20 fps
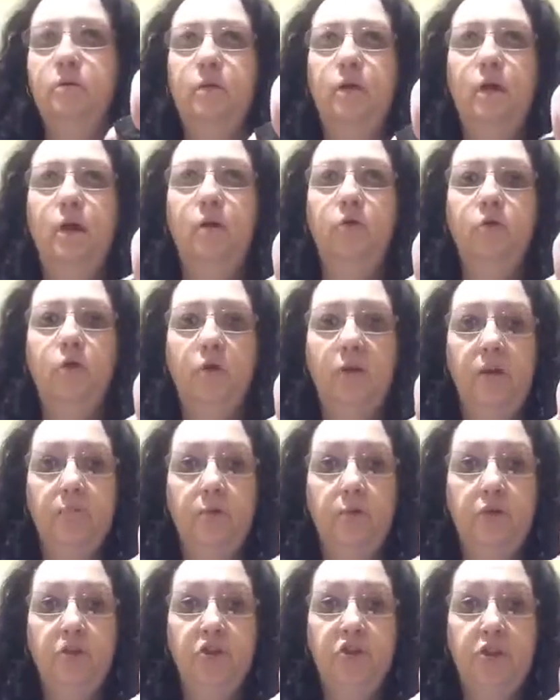hold on, I
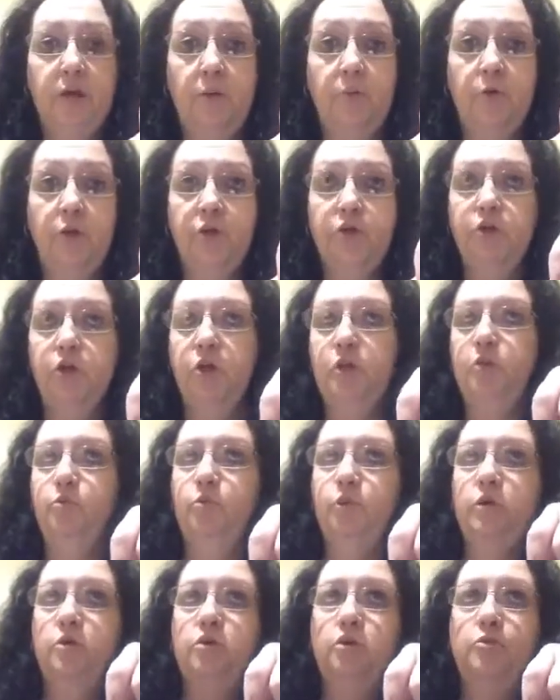want to show you
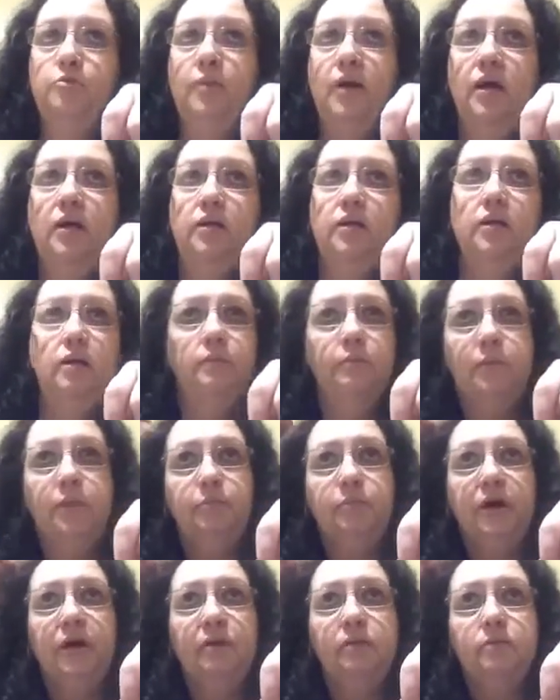one. Do you mind getting me
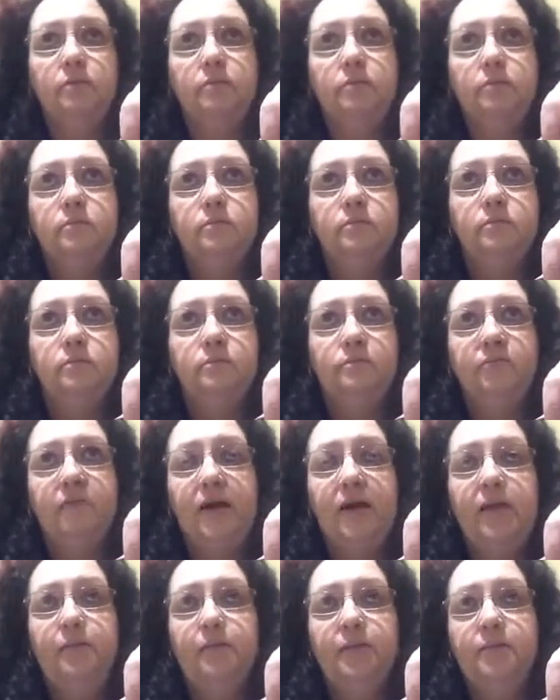my
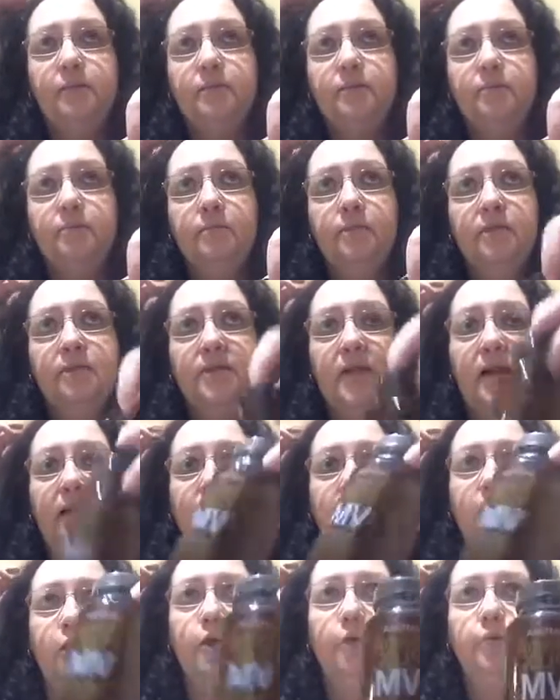vitamins? Because I
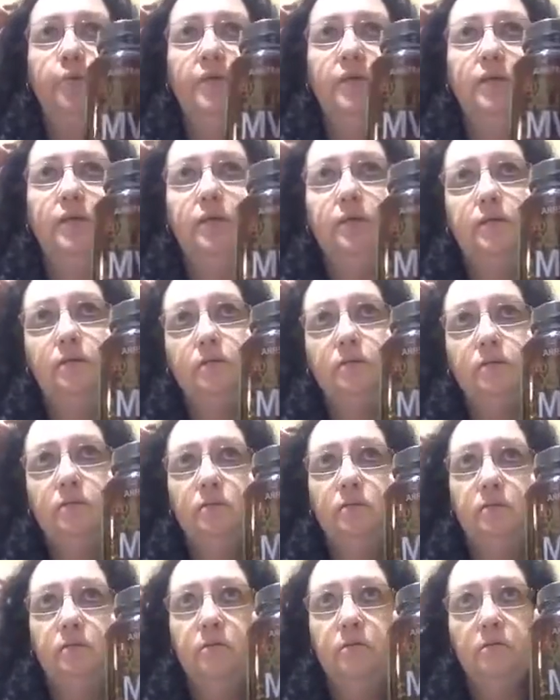haven't opened these.
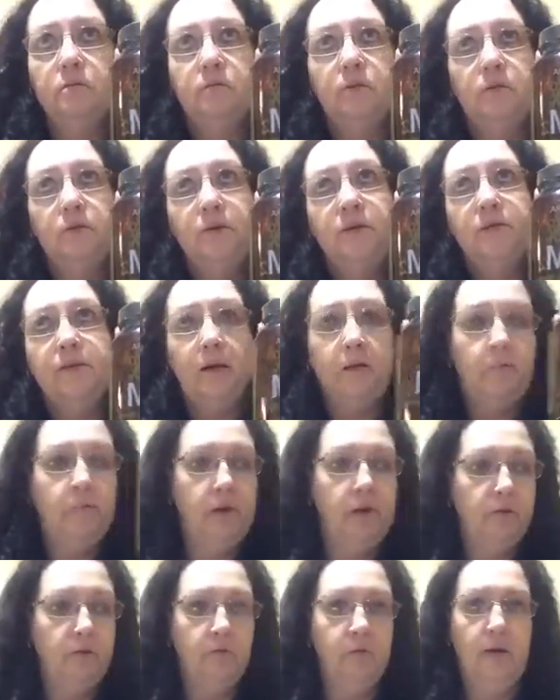They're in that
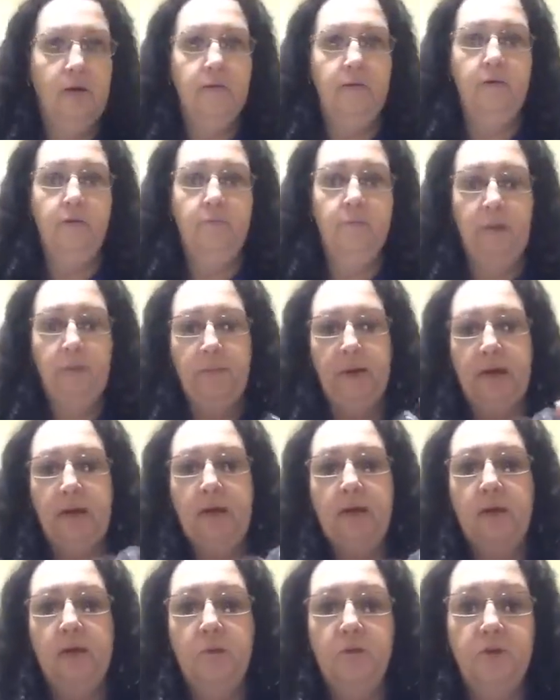bottle right there in my
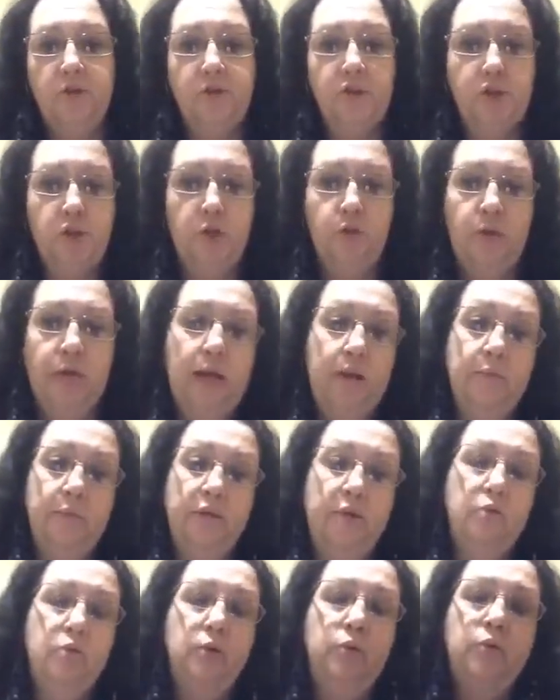bag. I want to show you how
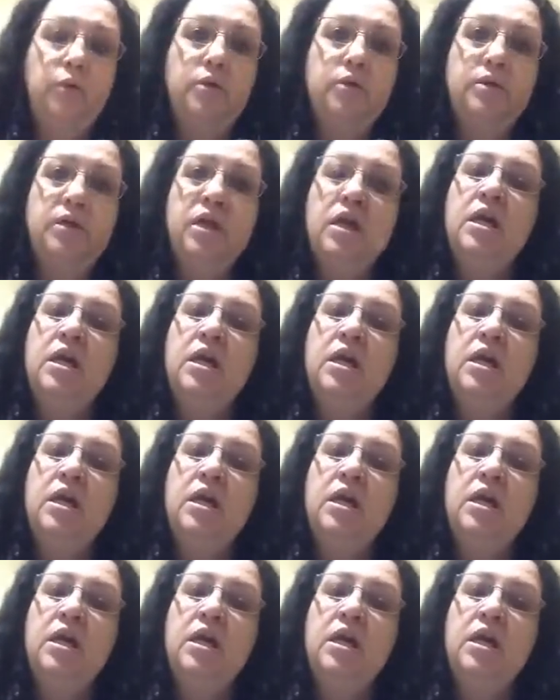big one was.